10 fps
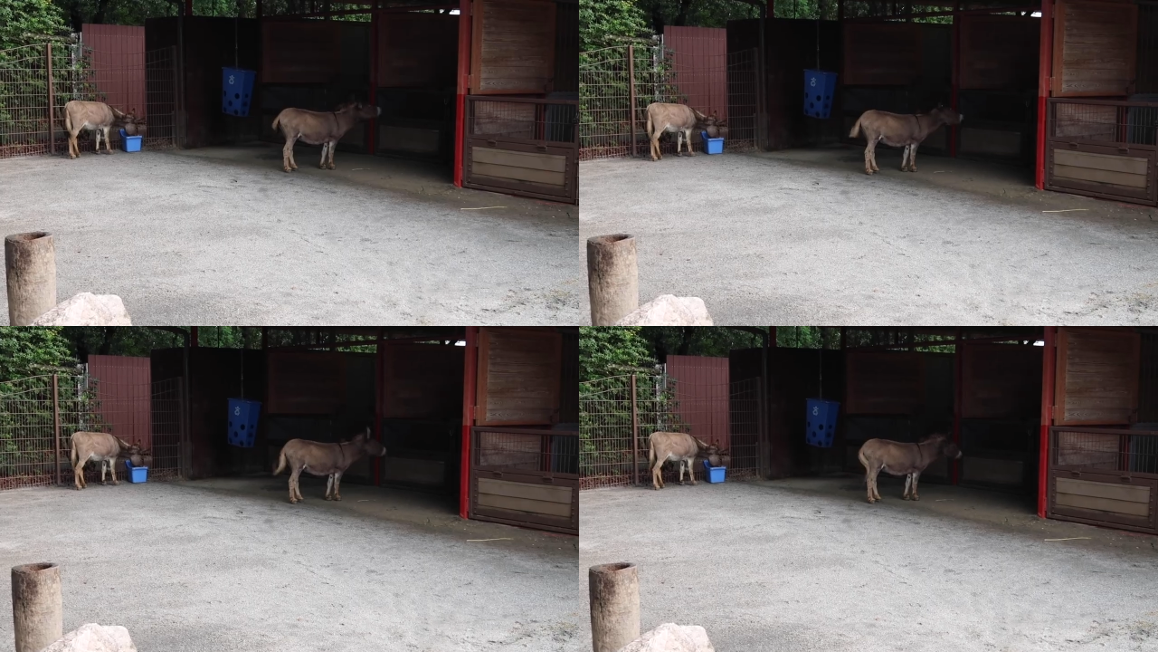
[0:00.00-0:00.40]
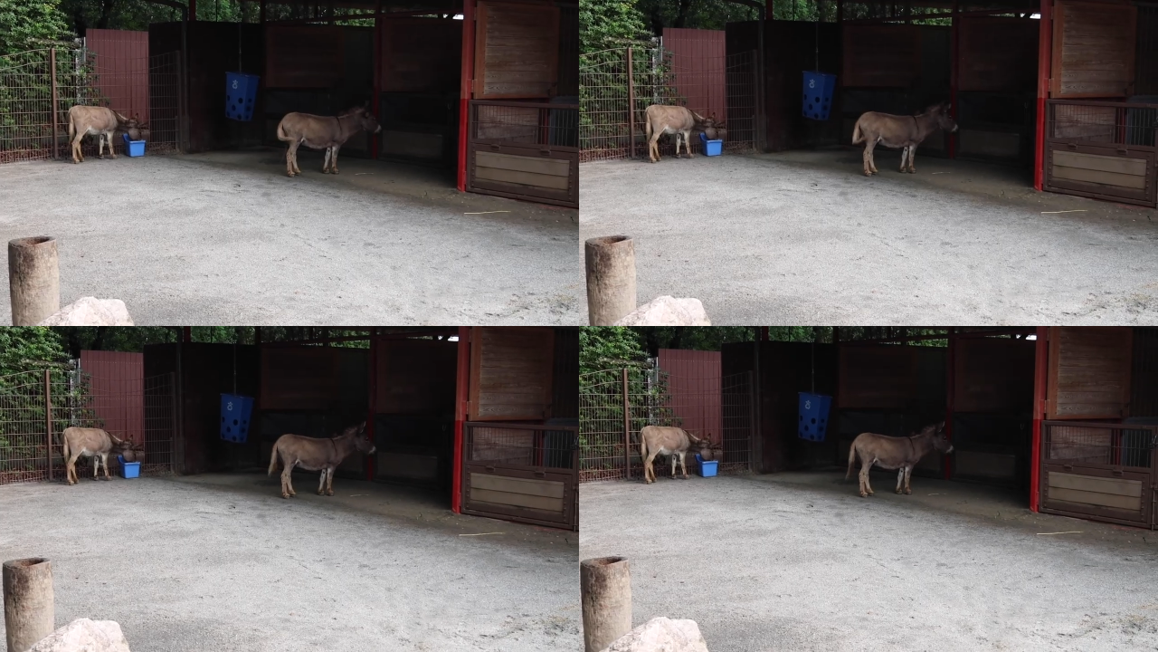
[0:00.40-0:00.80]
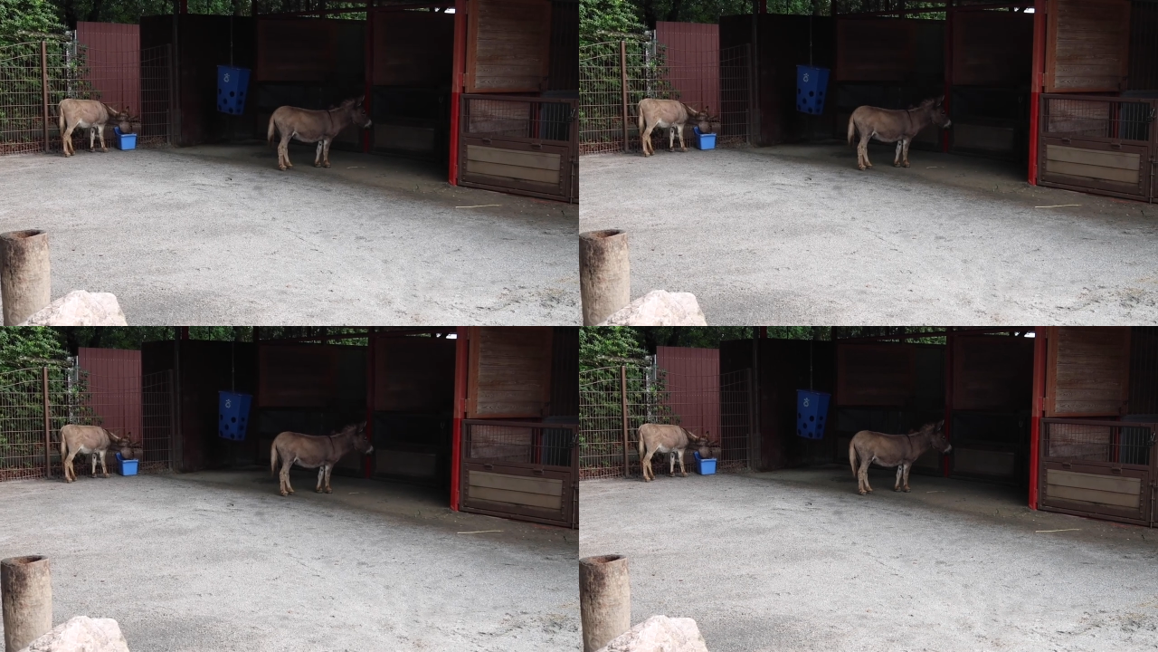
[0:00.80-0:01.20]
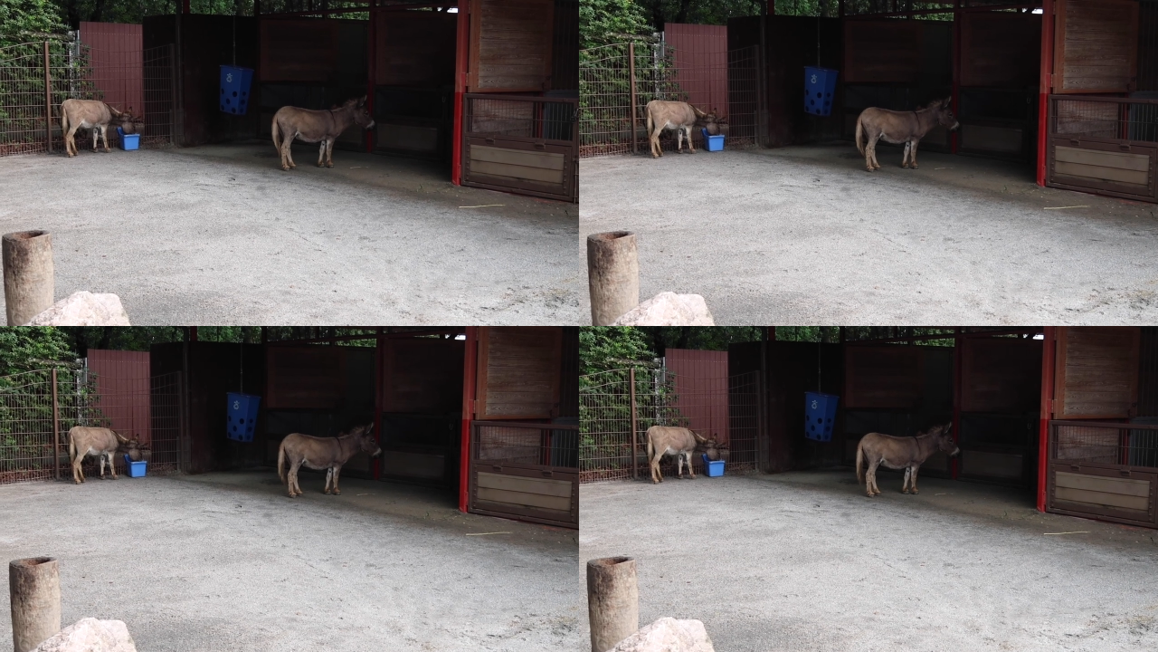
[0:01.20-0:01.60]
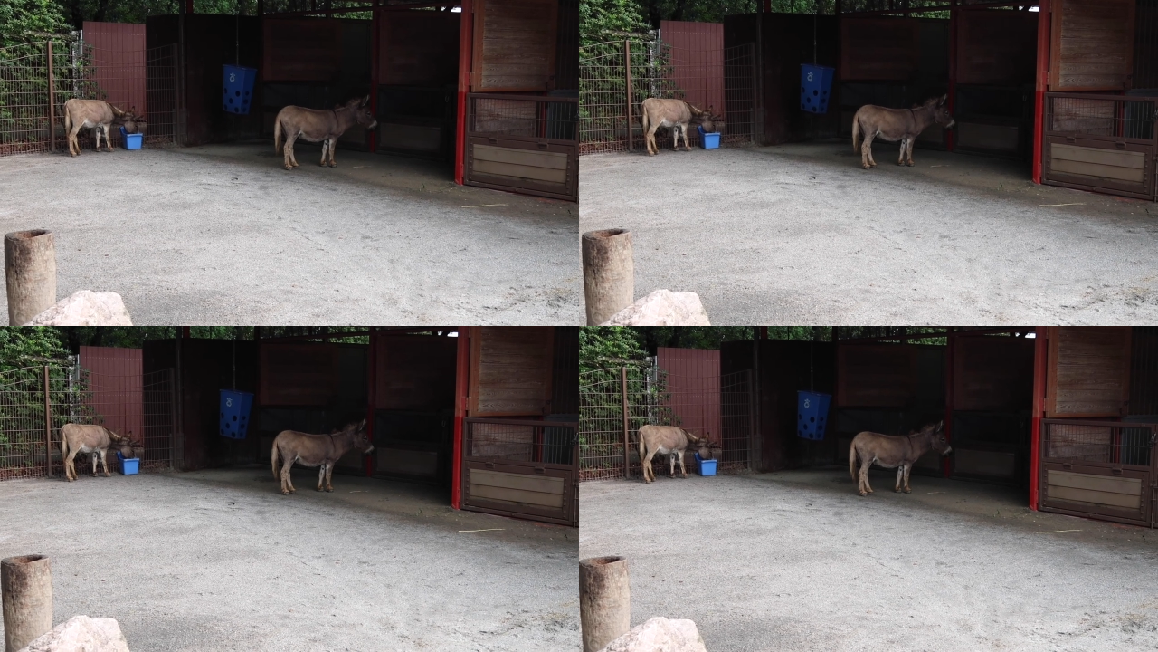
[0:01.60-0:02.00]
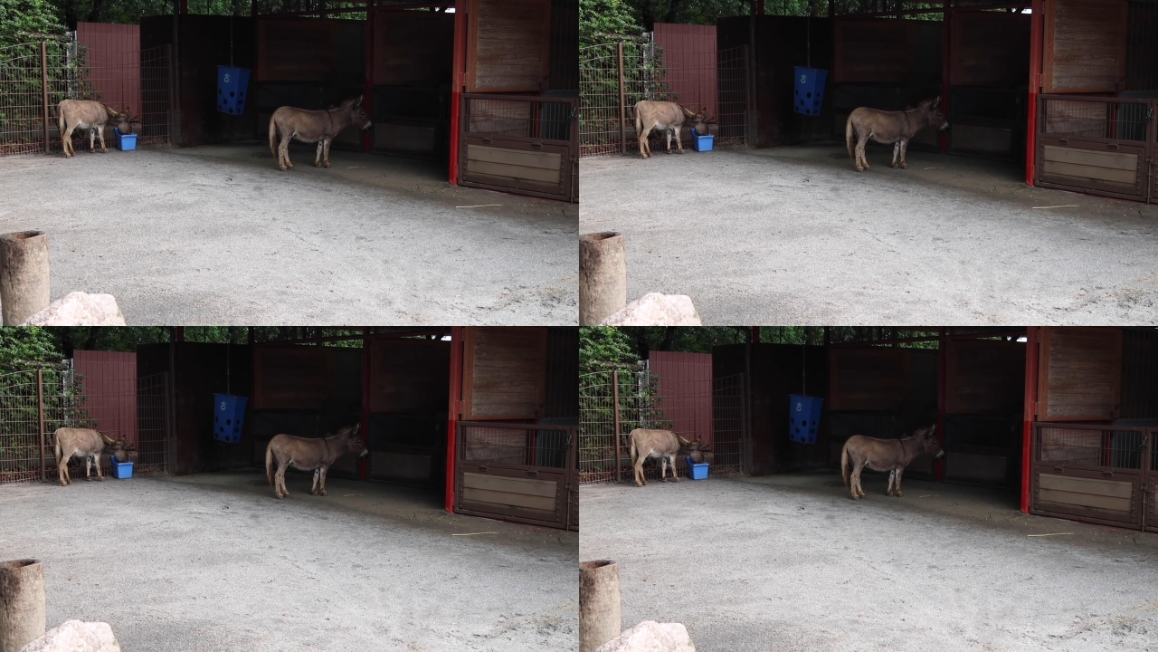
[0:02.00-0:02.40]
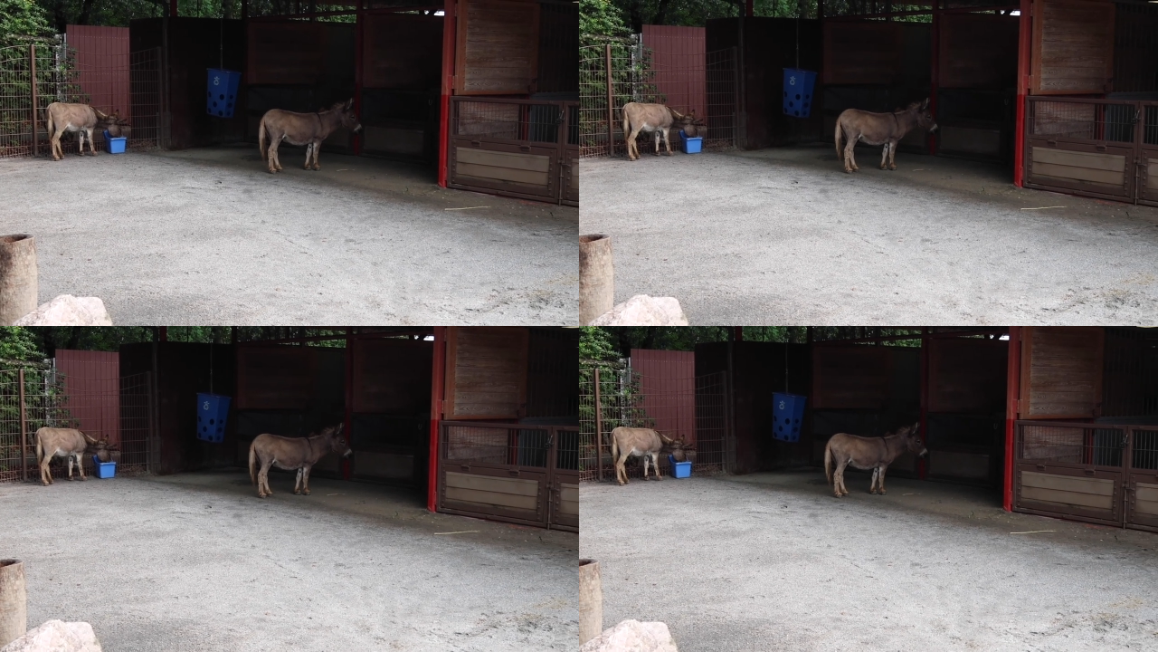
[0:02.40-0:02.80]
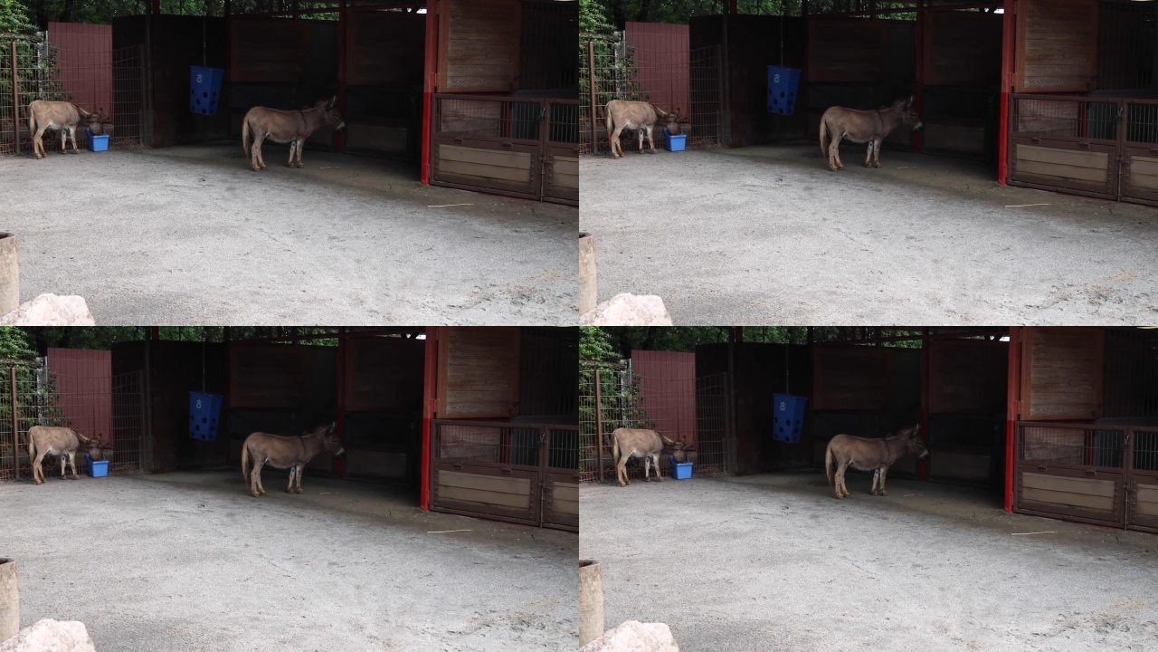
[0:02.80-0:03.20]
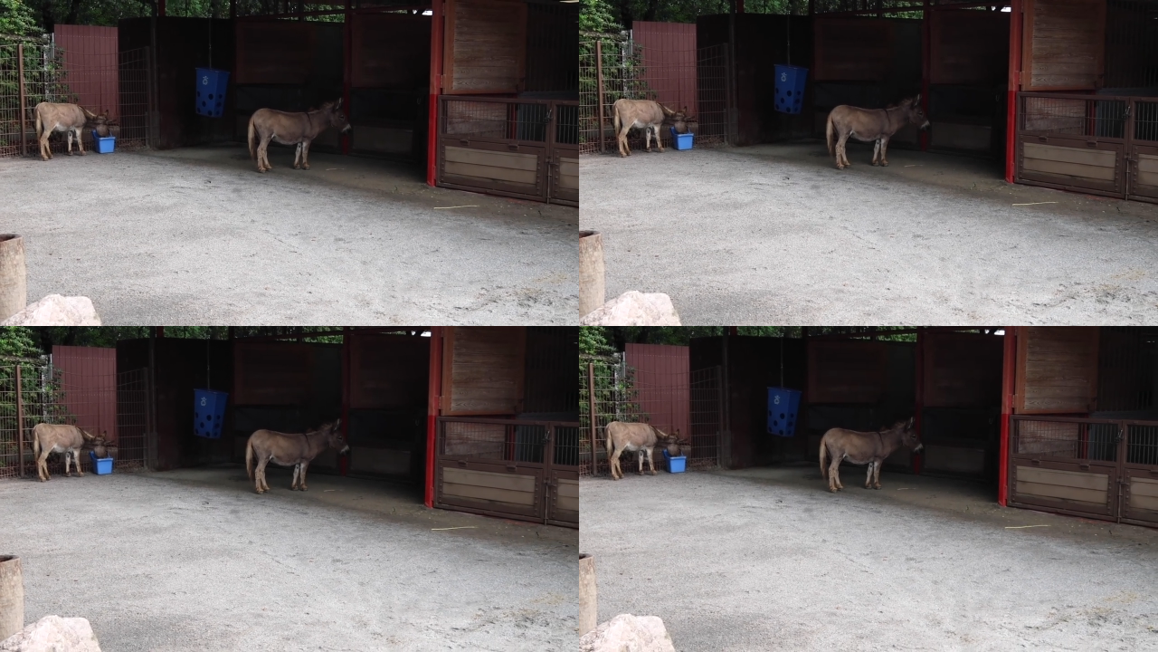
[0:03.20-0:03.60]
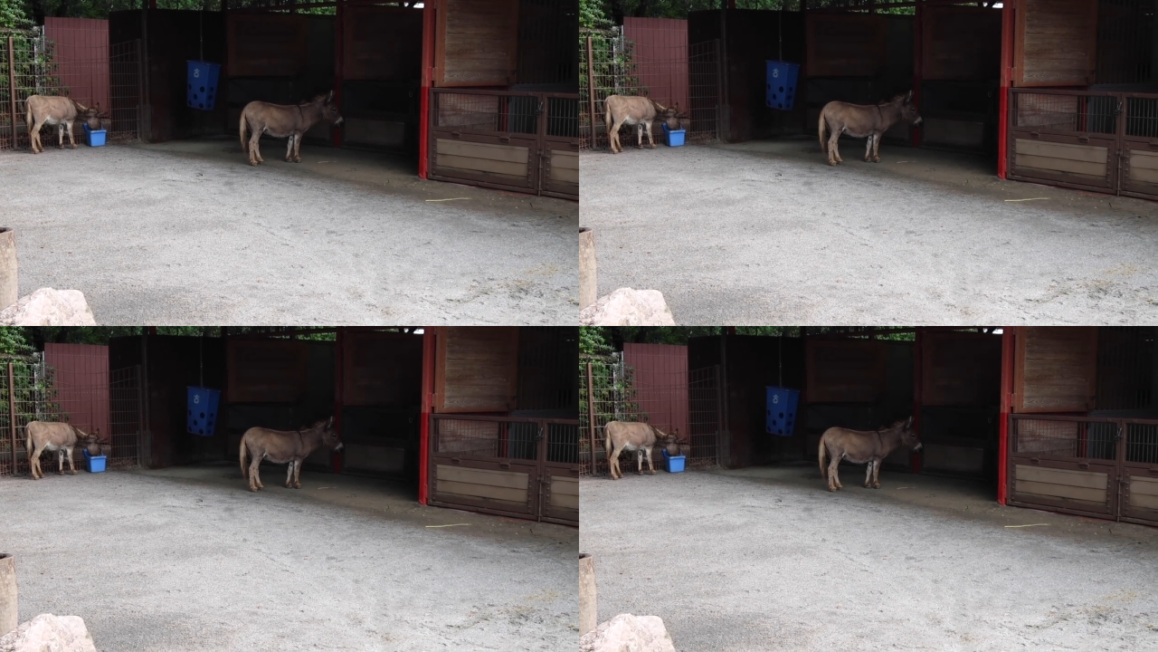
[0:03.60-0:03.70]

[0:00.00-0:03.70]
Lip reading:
No face is visible, so there are no lips to read.